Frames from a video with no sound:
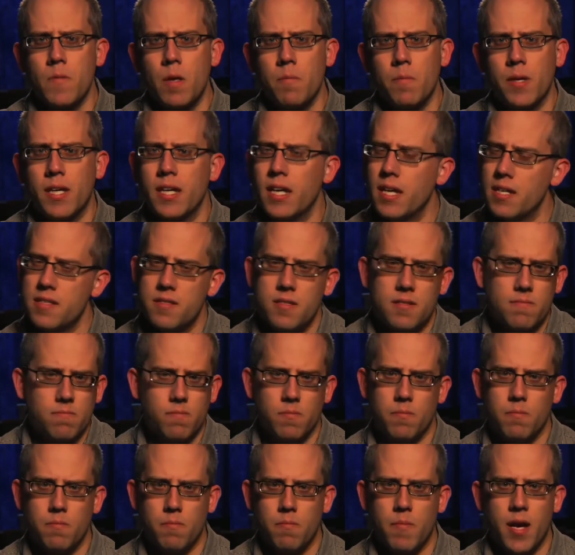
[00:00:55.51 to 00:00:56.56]
Because,
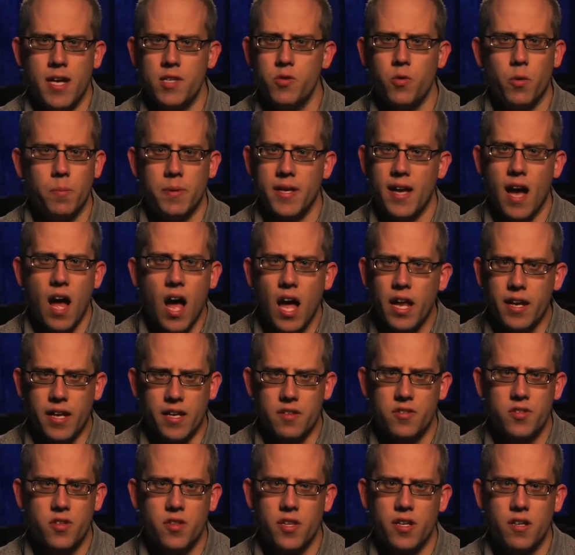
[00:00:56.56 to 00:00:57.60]
might as well be
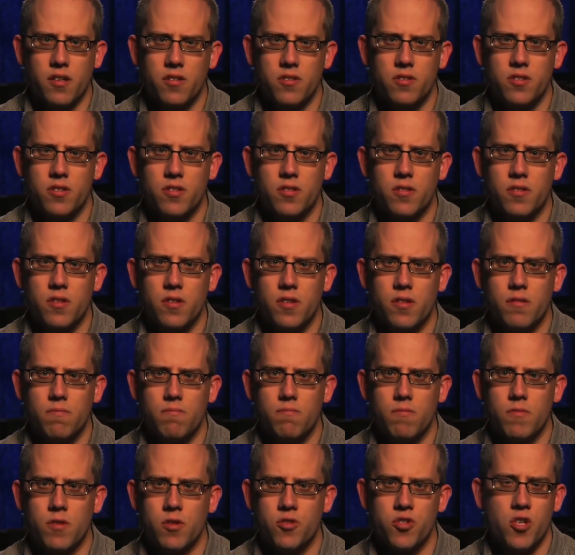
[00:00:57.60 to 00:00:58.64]
honest, there's
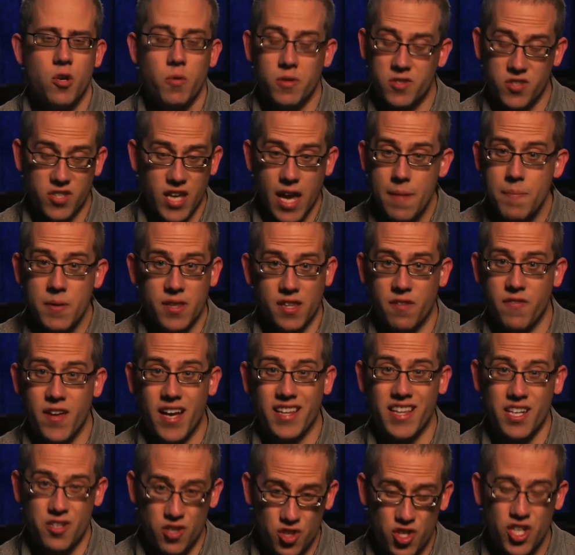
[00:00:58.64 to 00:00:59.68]
no escaping the
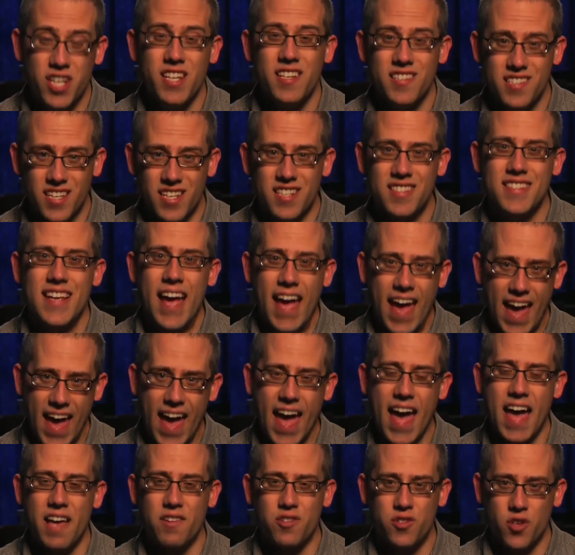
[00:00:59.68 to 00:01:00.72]
fact that Jesus
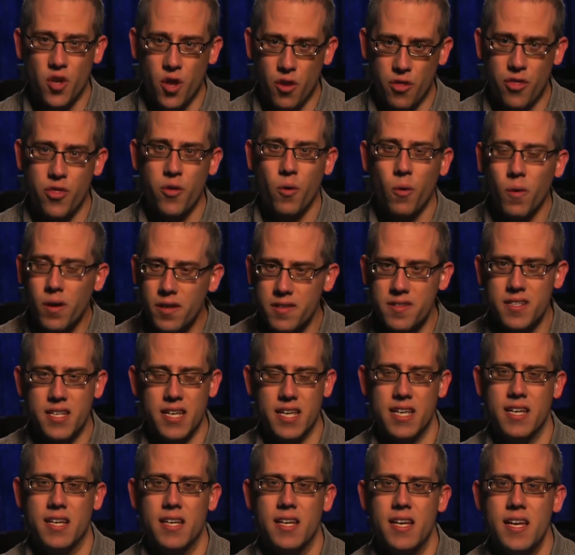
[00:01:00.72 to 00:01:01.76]
has
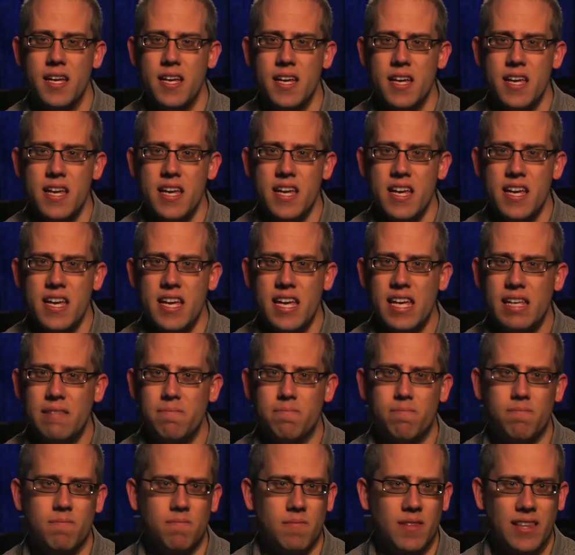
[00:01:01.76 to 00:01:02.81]
authority.
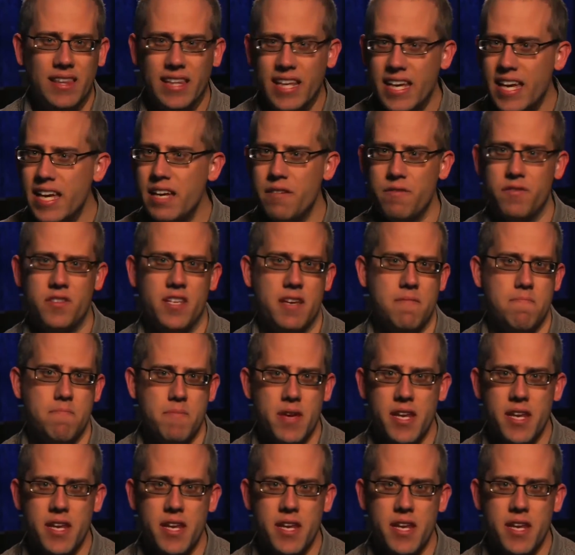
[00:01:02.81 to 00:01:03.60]
He lived and